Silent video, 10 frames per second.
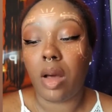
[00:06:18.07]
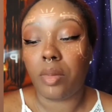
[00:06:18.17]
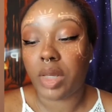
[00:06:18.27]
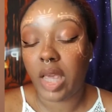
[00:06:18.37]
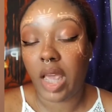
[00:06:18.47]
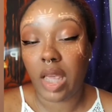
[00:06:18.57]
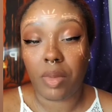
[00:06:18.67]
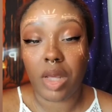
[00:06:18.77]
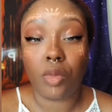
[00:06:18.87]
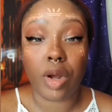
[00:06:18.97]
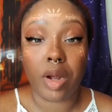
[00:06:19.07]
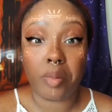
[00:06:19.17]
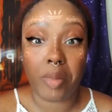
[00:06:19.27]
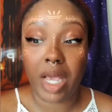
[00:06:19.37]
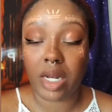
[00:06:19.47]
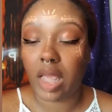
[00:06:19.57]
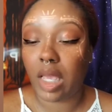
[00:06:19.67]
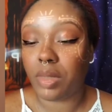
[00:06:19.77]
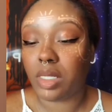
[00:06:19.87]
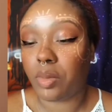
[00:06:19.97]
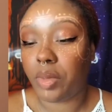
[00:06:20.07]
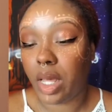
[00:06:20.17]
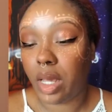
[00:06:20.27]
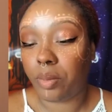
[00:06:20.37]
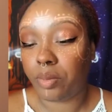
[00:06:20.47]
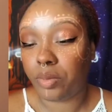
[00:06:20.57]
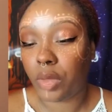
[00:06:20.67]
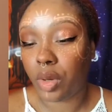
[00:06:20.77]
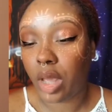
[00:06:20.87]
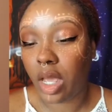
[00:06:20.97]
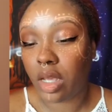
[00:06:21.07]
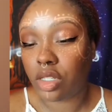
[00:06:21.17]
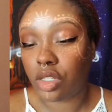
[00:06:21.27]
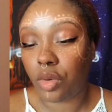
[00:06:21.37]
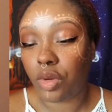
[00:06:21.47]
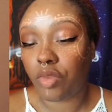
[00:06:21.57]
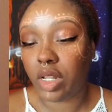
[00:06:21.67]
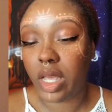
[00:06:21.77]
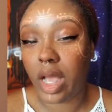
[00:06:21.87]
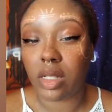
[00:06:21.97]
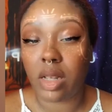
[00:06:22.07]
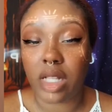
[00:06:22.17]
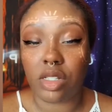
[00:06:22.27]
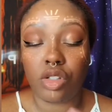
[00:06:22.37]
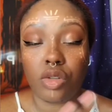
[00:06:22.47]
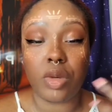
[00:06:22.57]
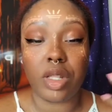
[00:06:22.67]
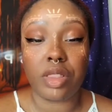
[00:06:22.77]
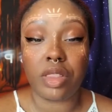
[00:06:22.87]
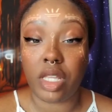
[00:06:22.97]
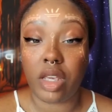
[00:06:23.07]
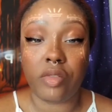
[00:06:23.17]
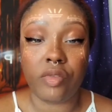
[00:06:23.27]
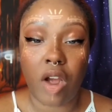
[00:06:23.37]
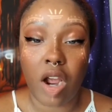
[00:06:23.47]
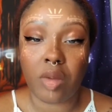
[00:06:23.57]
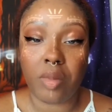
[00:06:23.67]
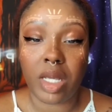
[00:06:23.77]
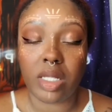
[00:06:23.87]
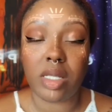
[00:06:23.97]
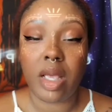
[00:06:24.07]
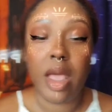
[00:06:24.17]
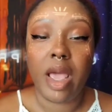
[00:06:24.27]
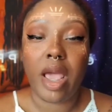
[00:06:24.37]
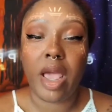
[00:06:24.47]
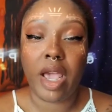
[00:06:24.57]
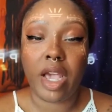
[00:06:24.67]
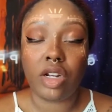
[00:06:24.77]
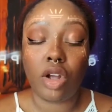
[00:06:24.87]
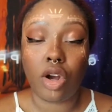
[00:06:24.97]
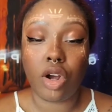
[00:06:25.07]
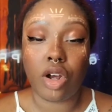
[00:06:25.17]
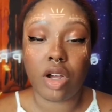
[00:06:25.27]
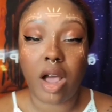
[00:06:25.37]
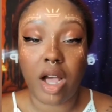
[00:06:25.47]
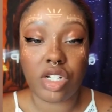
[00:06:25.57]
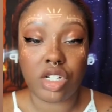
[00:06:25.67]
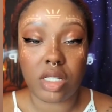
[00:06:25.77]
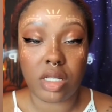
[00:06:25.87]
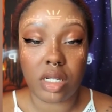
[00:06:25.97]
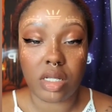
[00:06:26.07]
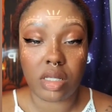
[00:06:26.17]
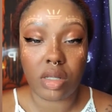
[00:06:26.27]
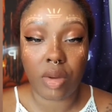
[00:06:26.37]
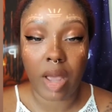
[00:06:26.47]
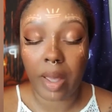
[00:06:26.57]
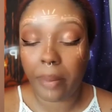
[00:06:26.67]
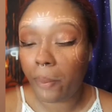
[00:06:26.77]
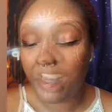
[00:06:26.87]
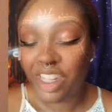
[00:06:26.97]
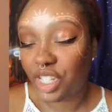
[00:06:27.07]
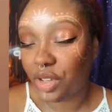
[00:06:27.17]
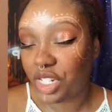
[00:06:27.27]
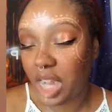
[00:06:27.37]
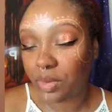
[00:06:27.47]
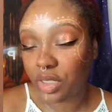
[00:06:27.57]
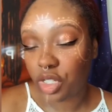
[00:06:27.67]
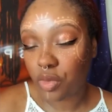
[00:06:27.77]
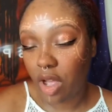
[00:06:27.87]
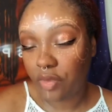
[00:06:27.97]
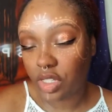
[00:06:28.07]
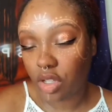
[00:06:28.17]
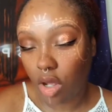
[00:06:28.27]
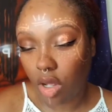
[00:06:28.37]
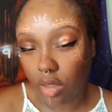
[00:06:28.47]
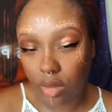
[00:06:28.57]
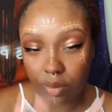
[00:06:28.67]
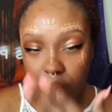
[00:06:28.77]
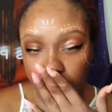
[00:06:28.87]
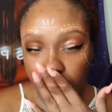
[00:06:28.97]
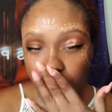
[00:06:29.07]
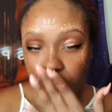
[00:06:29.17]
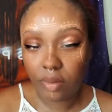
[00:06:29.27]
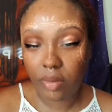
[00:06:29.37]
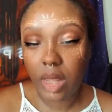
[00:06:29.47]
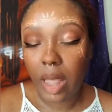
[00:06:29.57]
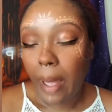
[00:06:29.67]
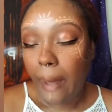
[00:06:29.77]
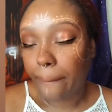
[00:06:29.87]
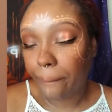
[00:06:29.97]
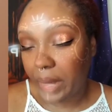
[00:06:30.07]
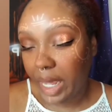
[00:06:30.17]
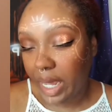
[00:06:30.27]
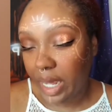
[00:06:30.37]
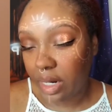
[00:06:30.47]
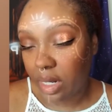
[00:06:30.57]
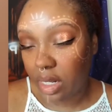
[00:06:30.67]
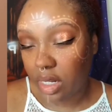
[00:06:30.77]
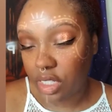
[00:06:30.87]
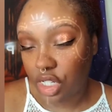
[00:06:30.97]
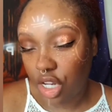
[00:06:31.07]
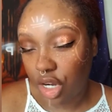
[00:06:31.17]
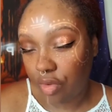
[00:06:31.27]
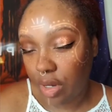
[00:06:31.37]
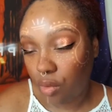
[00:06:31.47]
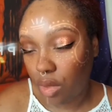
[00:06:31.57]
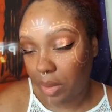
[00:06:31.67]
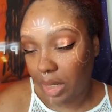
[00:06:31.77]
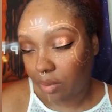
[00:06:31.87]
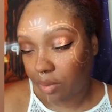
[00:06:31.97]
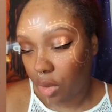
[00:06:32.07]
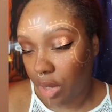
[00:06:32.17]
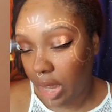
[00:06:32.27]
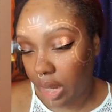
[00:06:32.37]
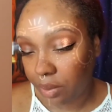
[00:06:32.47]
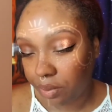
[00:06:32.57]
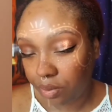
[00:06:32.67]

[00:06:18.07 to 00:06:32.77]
came in, where man came into play. Okay, so it really has a lot to do with the environment and her consciousness. Okay, so chapter 12 is called Man, a Degenerate Woman. Okay,